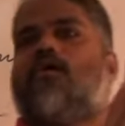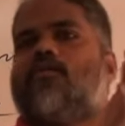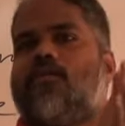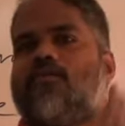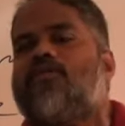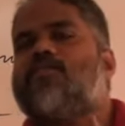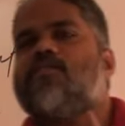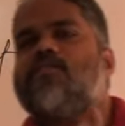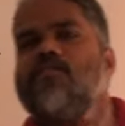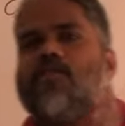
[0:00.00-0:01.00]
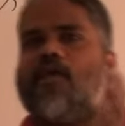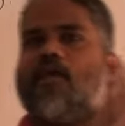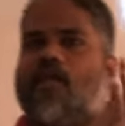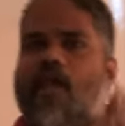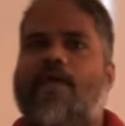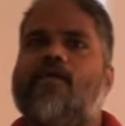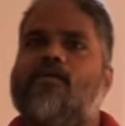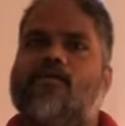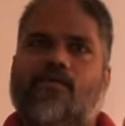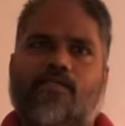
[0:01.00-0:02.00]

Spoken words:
the differences in like,